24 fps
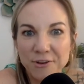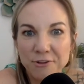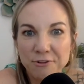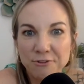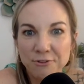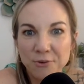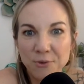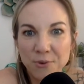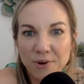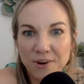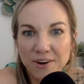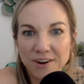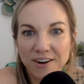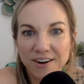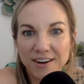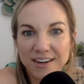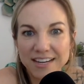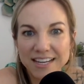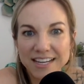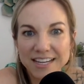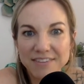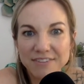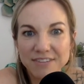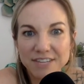
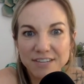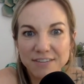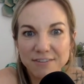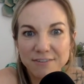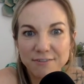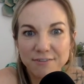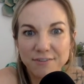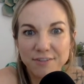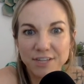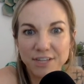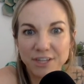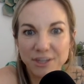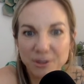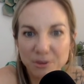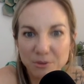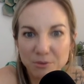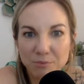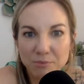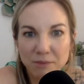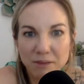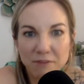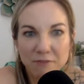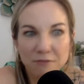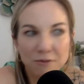for, even if,
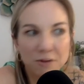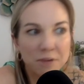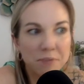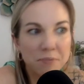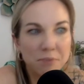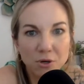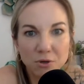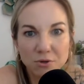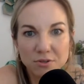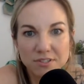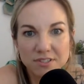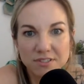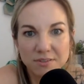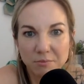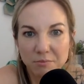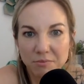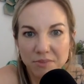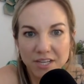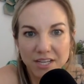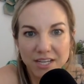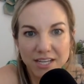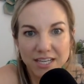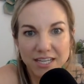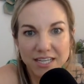my friend posts
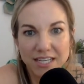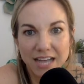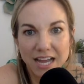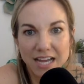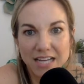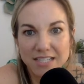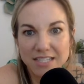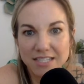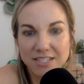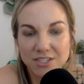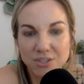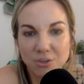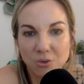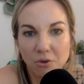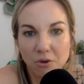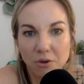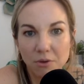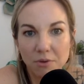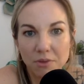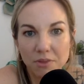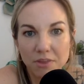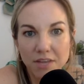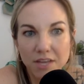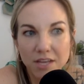something and I
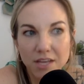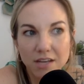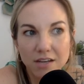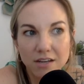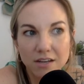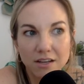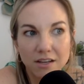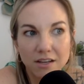disagree with it,